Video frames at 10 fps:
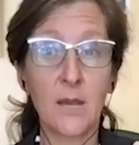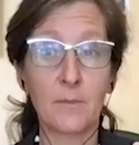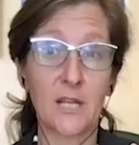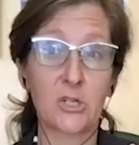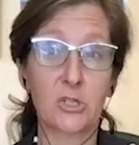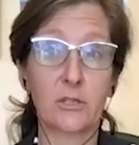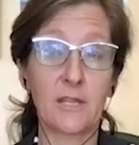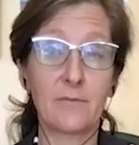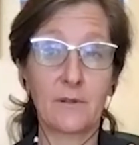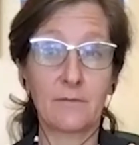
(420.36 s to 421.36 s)
potentially
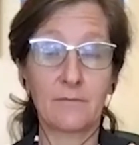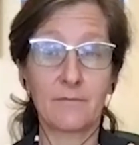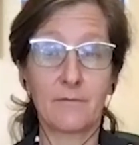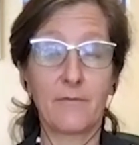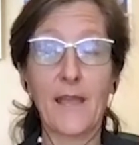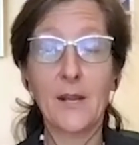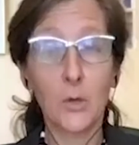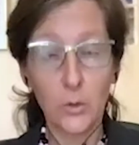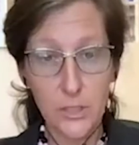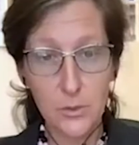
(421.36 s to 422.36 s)
even
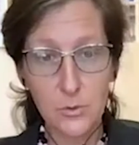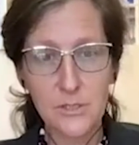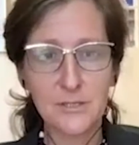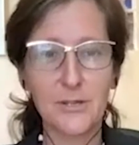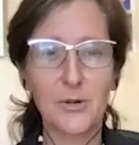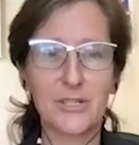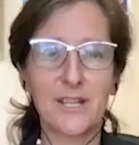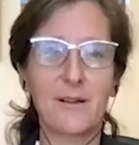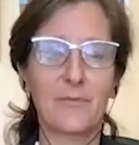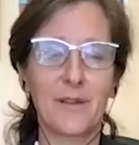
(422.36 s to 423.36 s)
fatal use to
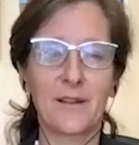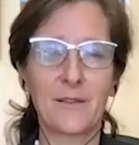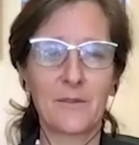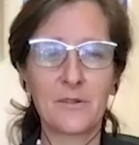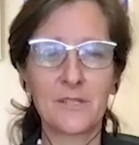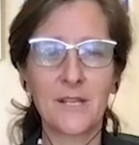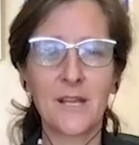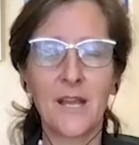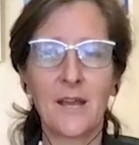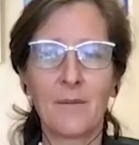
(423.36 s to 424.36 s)
yourself and others,
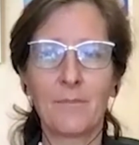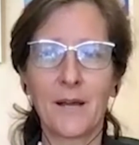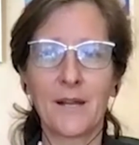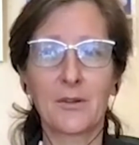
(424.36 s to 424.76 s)
but it